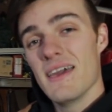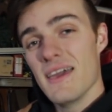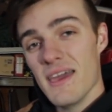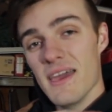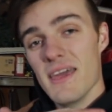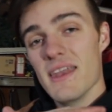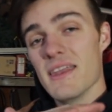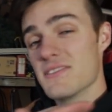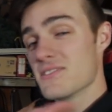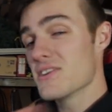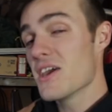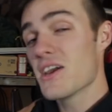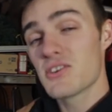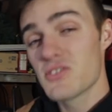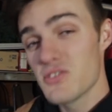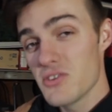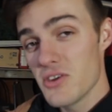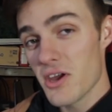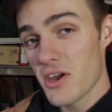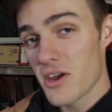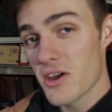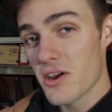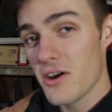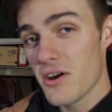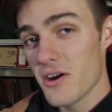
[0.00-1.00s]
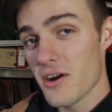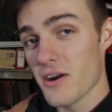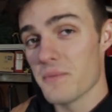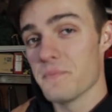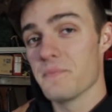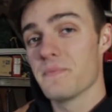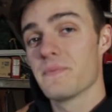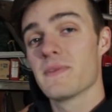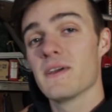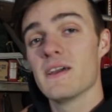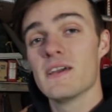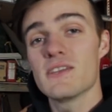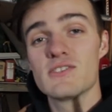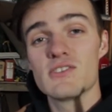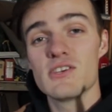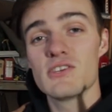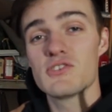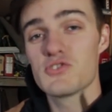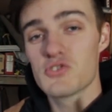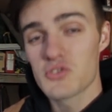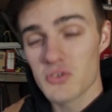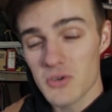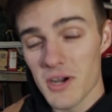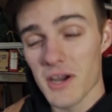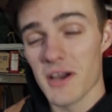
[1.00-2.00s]
and it's actually not a car, it's a
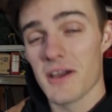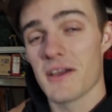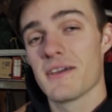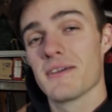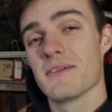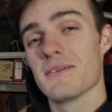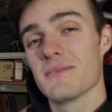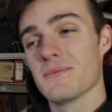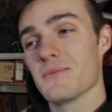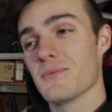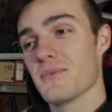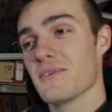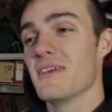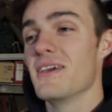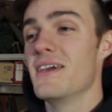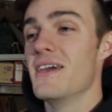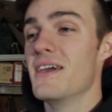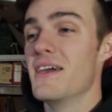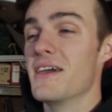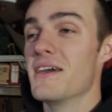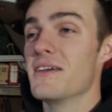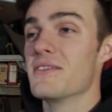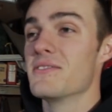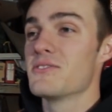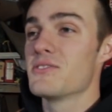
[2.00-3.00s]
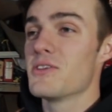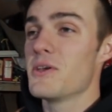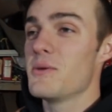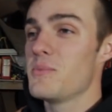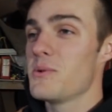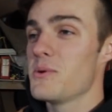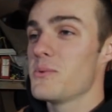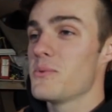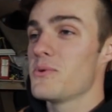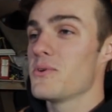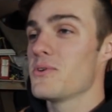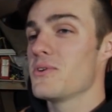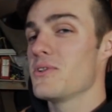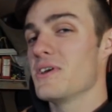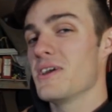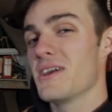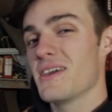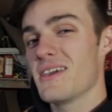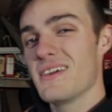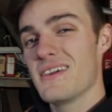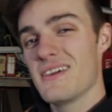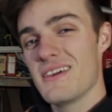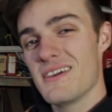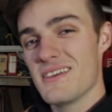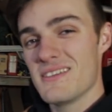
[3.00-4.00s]
truck. And some people are
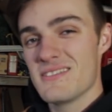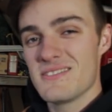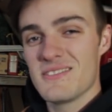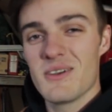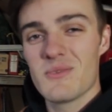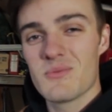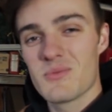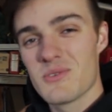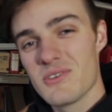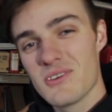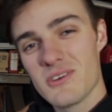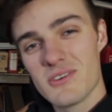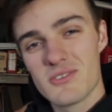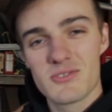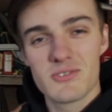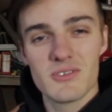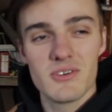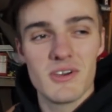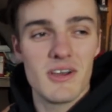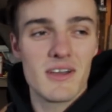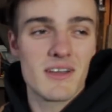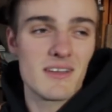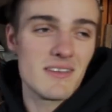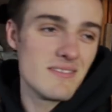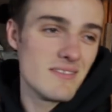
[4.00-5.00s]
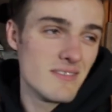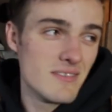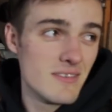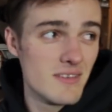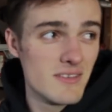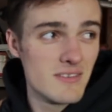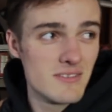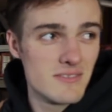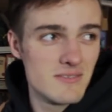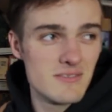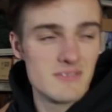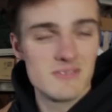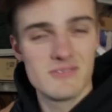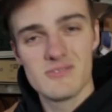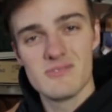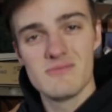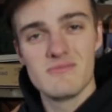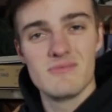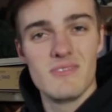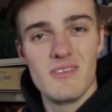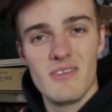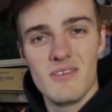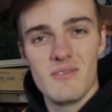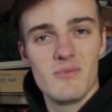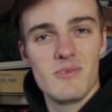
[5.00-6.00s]
like, it's not really a truck, it's
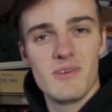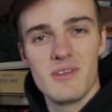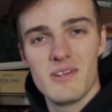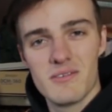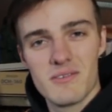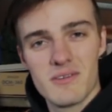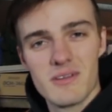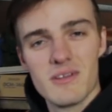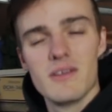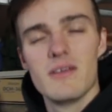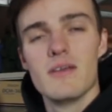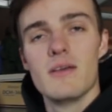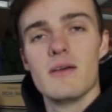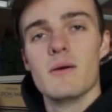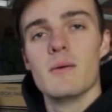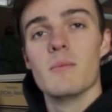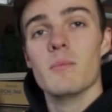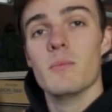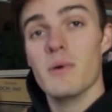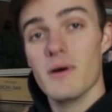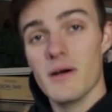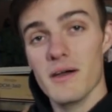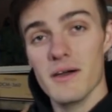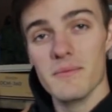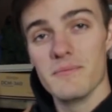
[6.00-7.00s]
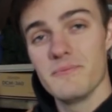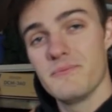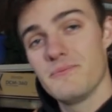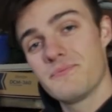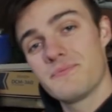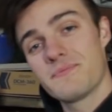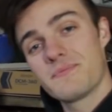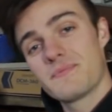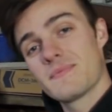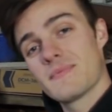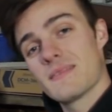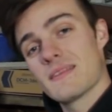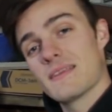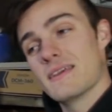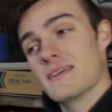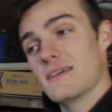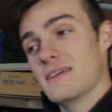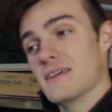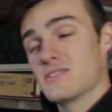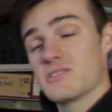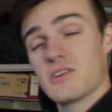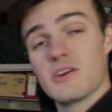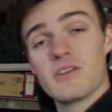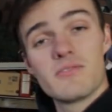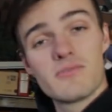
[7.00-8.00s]
whatever, but
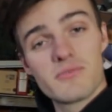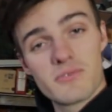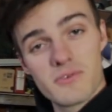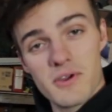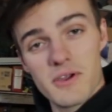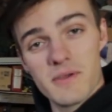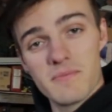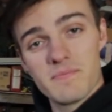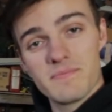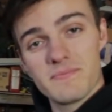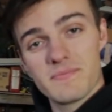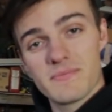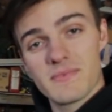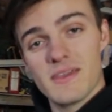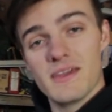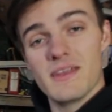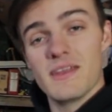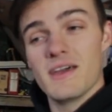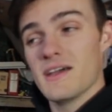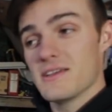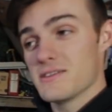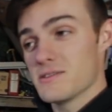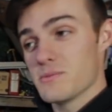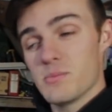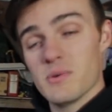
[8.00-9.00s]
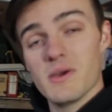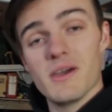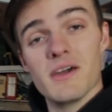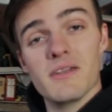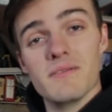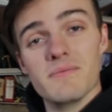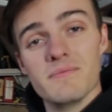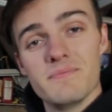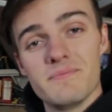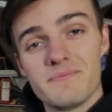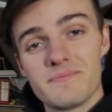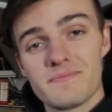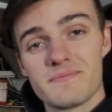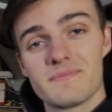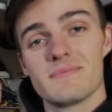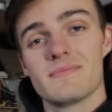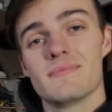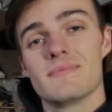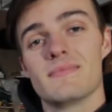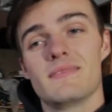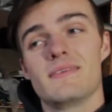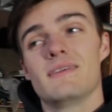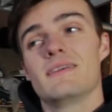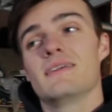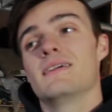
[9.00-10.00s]
it's on a frame and it has a bed.
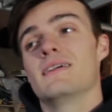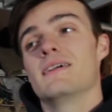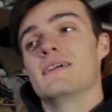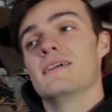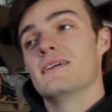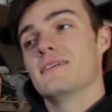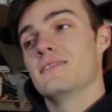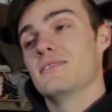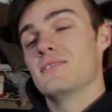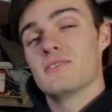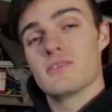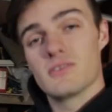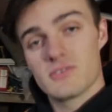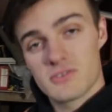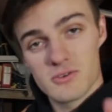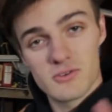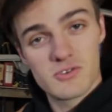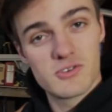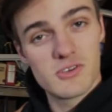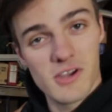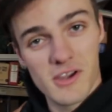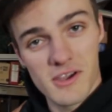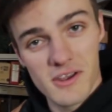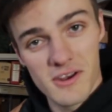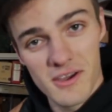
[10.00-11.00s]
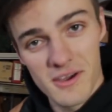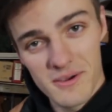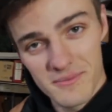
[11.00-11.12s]
Let's go check it